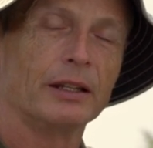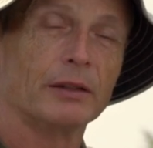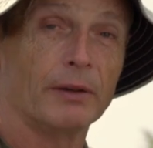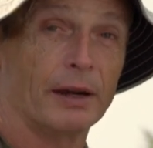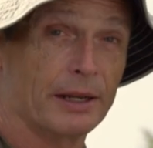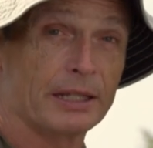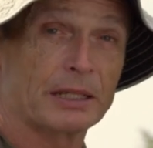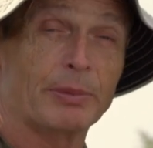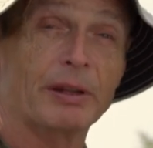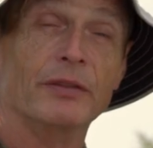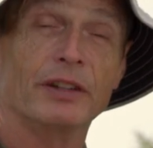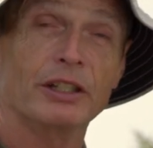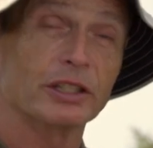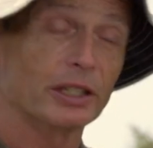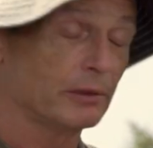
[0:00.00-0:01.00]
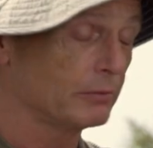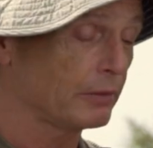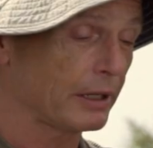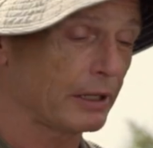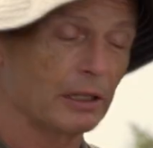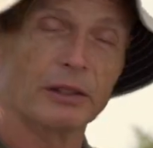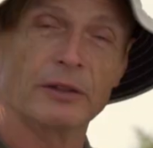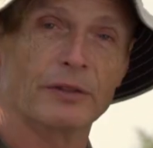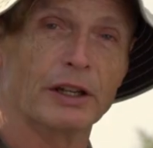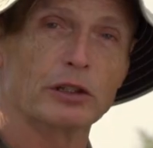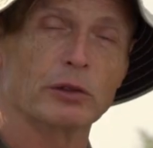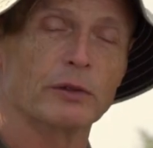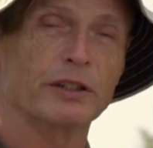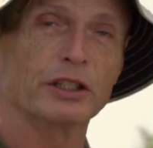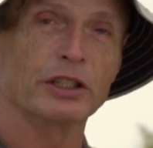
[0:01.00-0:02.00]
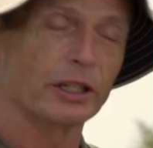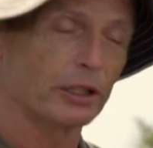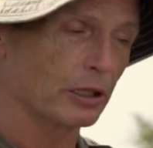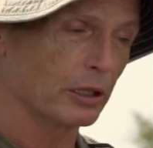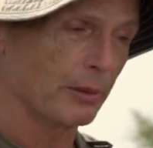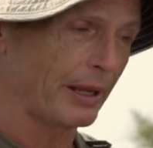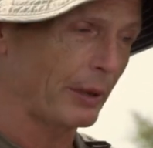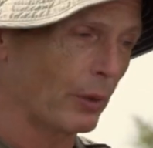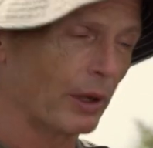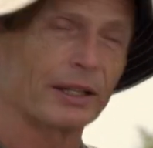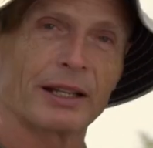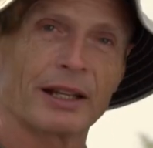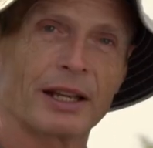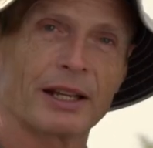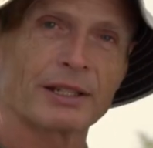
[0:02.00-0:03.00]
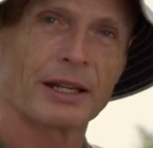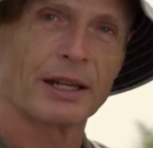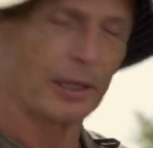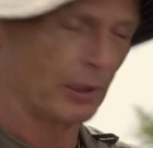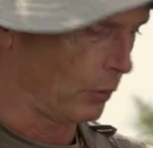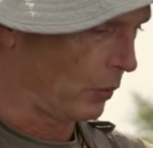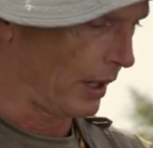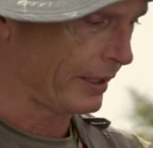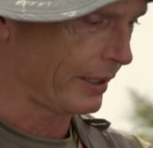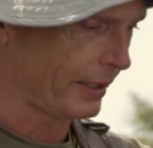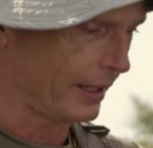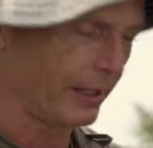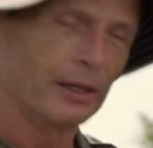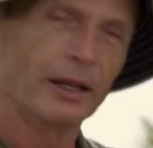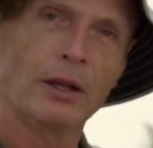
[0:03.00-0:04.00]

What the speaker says: Right? In spin fishing, regular conventional fishing, you're going to make 1 cast, wind it in,